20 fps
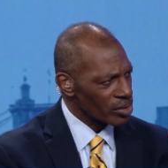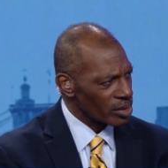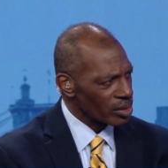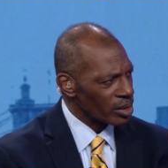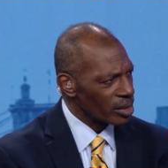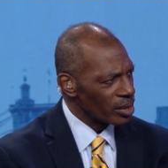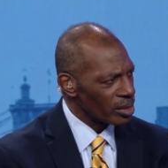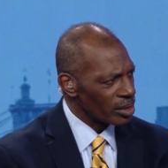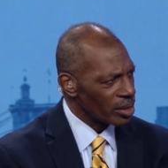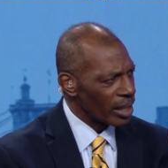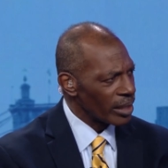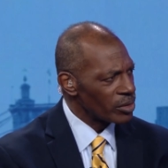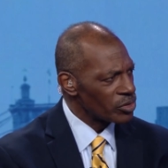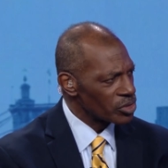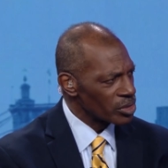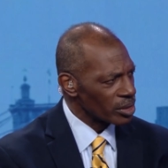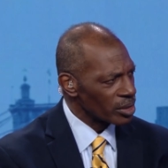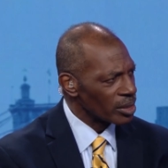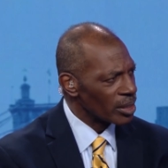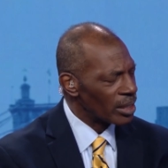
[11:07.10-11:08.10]
the
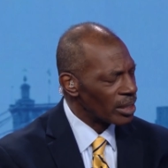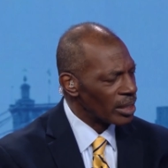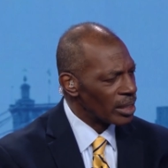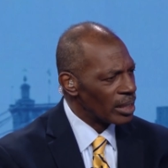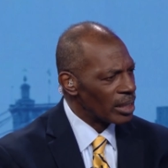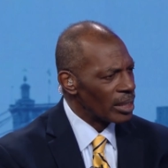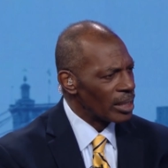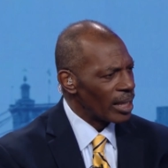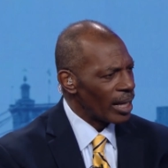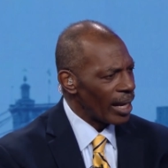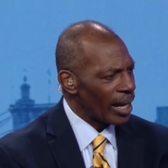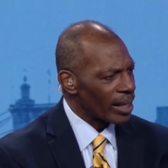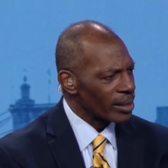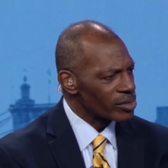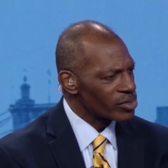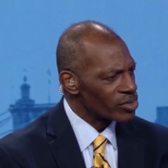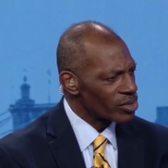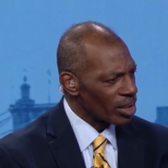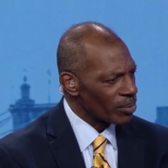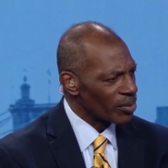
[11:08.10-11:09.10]
nation
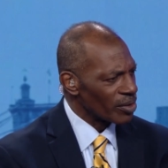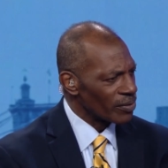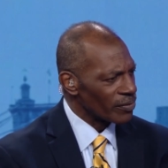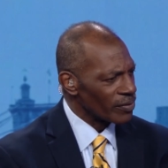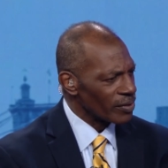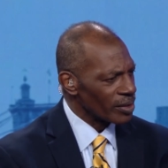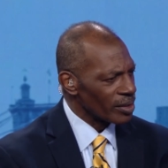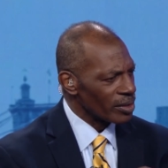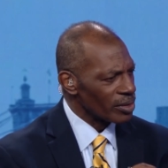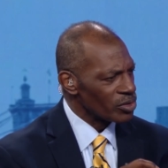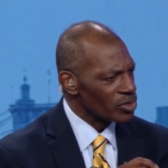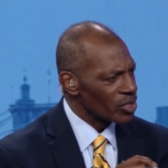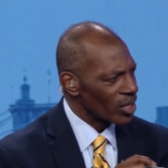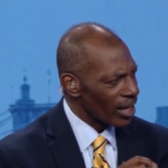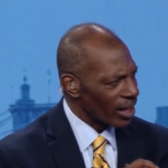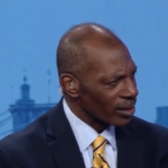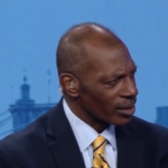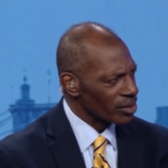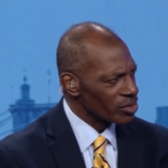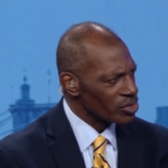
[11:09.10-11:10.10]
at some of the
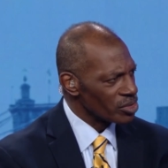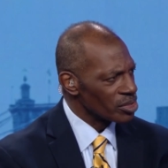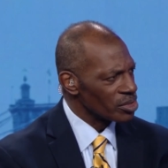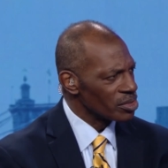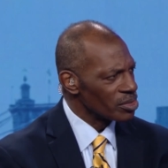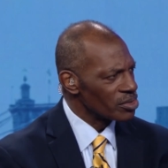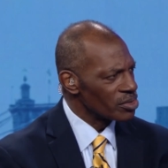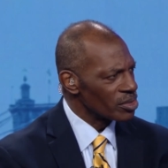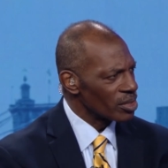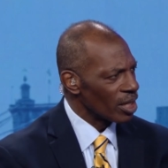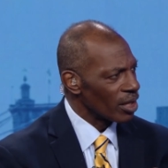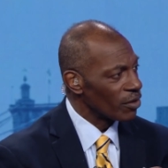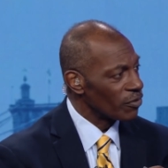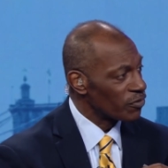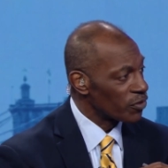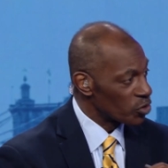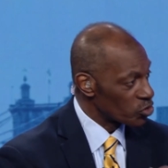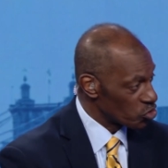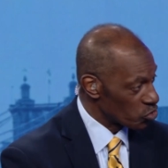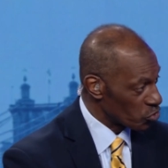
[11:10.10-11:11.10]
challenges uh,
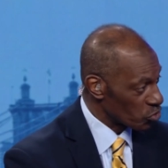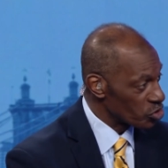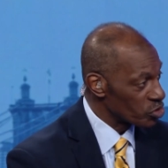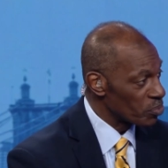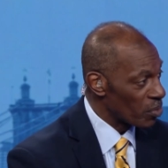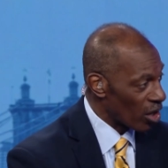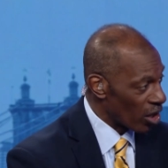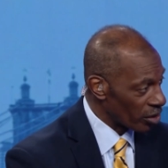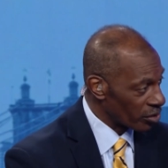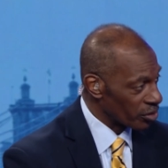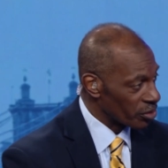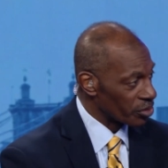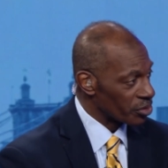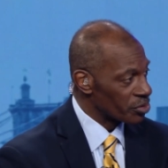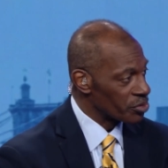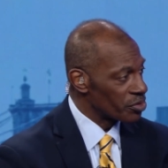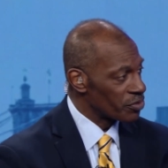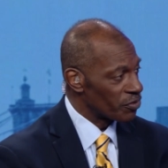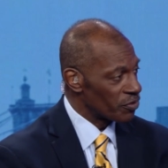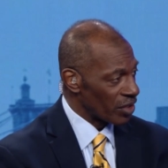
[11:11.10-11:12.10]
first
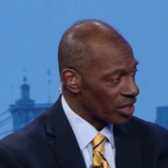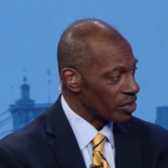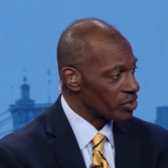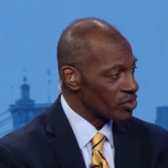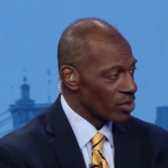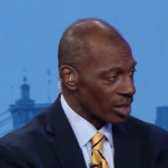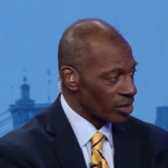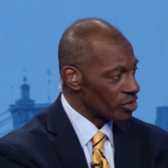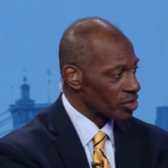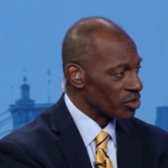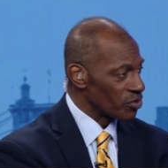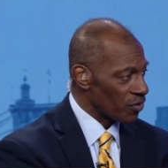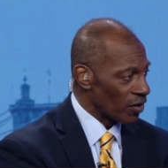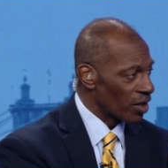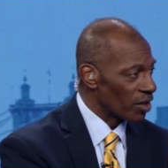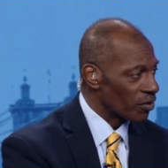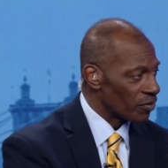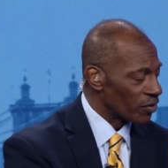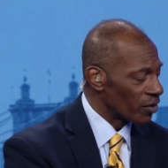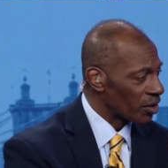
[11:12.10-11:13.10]
responders face, not just
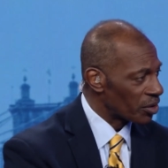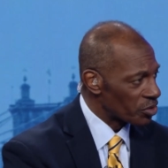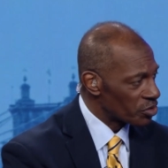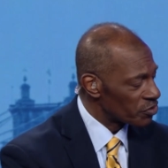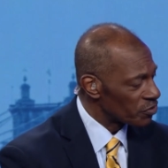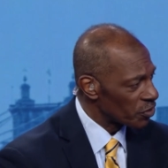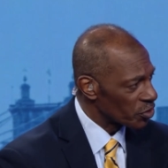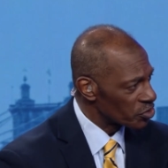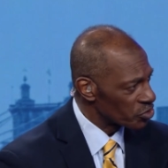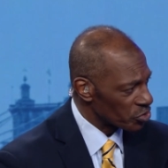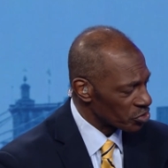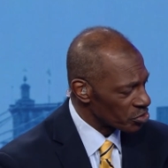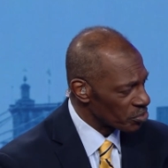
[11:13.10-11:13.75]
firefighters, first